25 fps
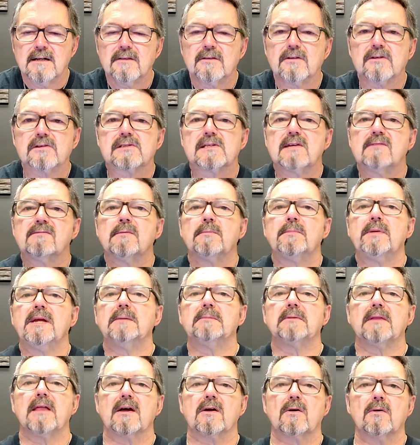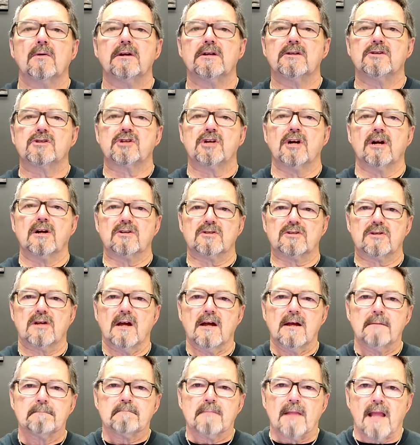There's even people that go to church
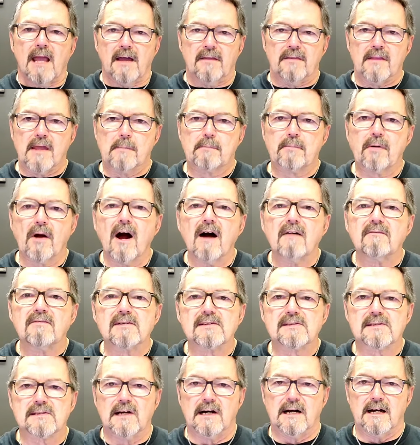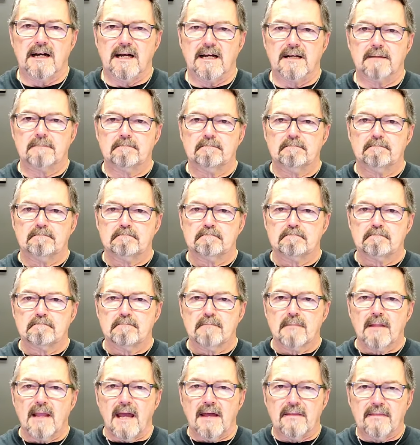and they prophesy
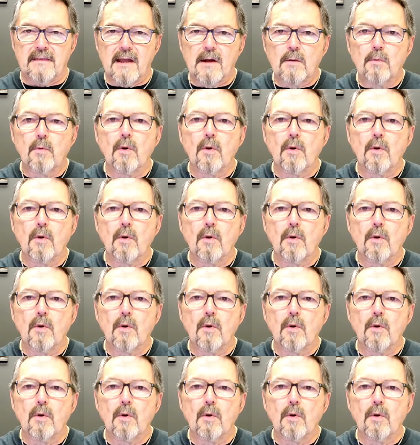and they